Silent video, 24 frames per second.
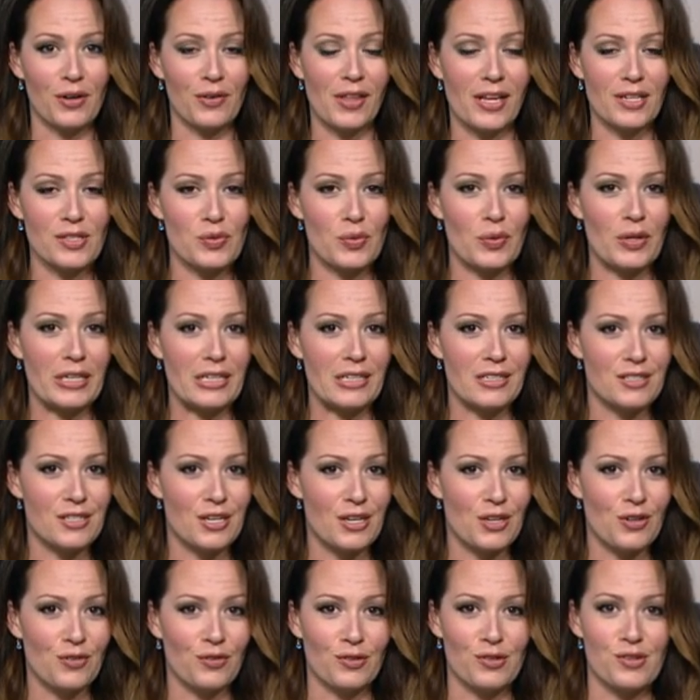That's going to
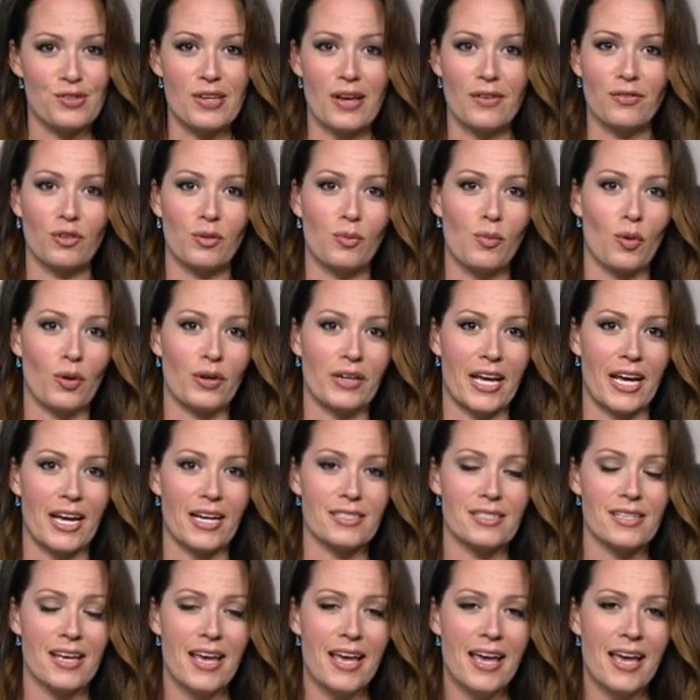continue for several more
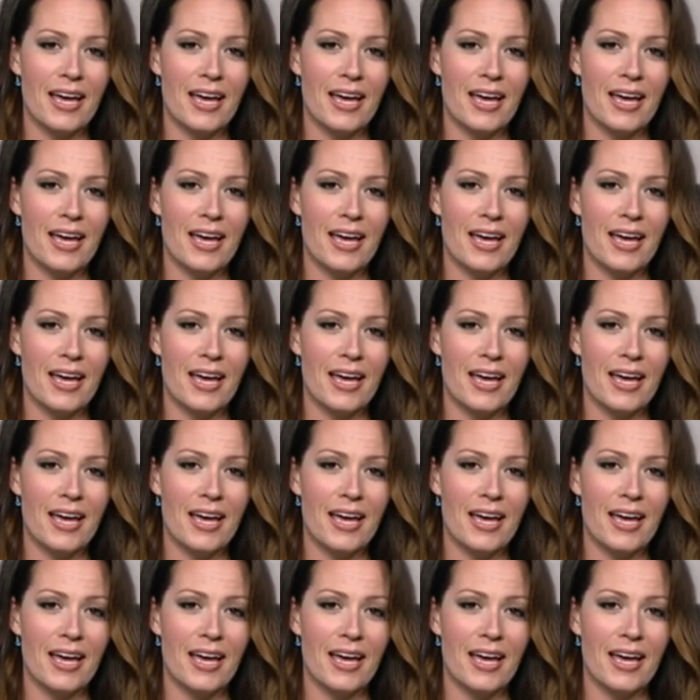days.